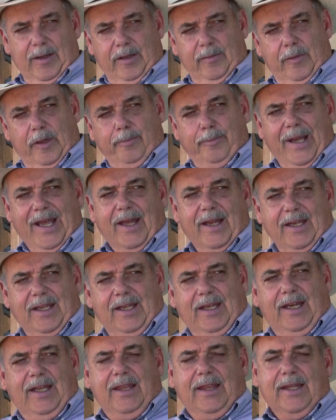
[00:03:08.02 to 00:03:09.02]
about
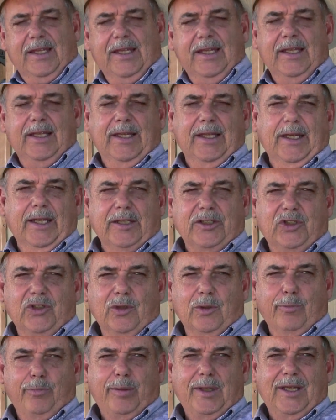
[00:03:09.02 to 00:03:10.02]
anything that
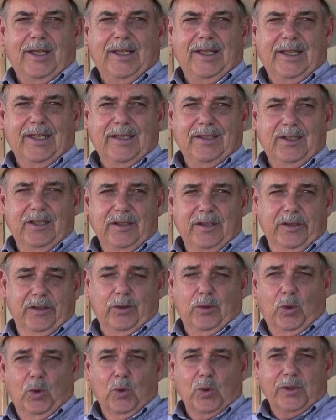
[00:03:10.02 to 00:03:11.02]
you apply to
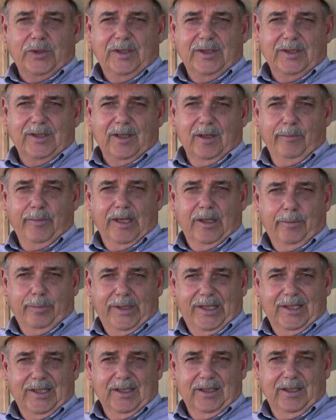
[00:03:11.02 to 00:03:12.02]
your horses can be
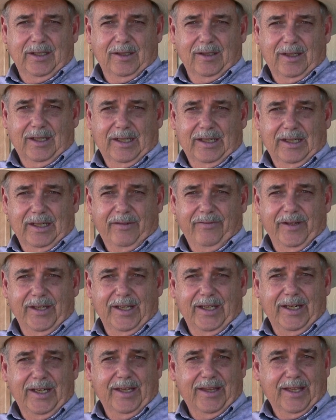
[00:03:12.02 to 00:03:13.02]
applied to your life,
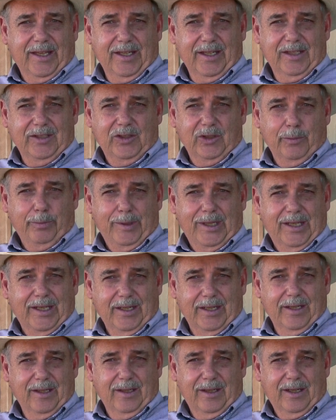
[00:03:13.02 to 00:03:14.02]
and anything that you apply
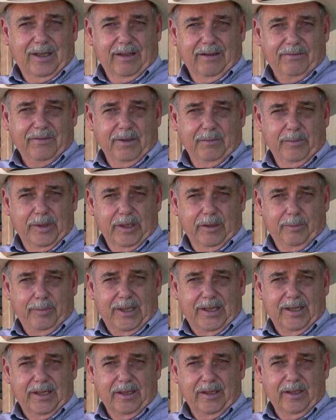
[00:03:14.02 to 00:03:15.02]
to your life can be
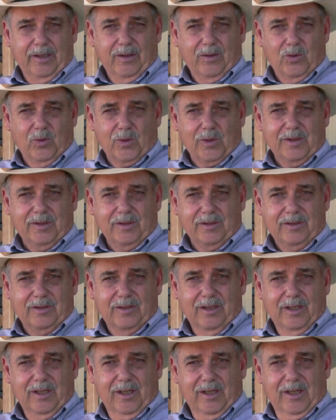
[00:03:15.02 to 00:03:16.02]
applied to your horses.
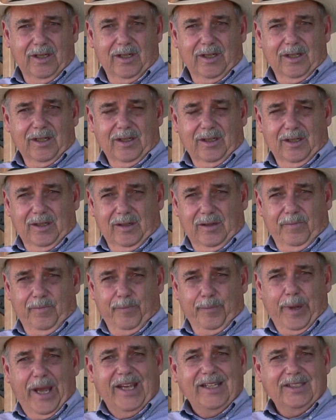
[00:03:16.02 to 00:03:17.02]
Um,
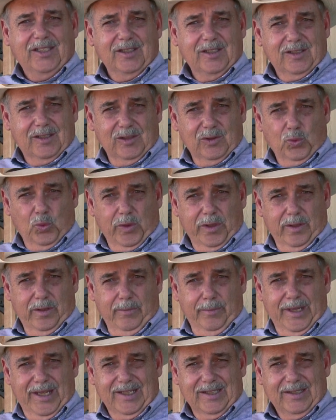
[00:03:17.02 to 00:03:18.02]
patience is one of the
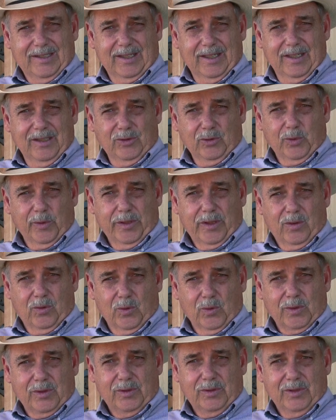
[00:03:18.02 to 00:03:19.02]
biggest deals with a
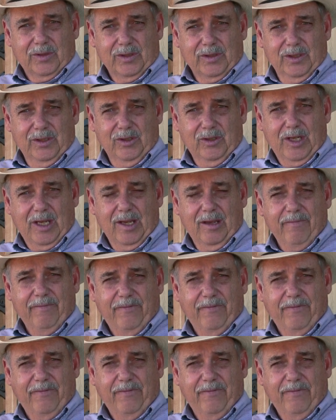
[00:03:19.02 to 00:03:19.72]
horse. You can't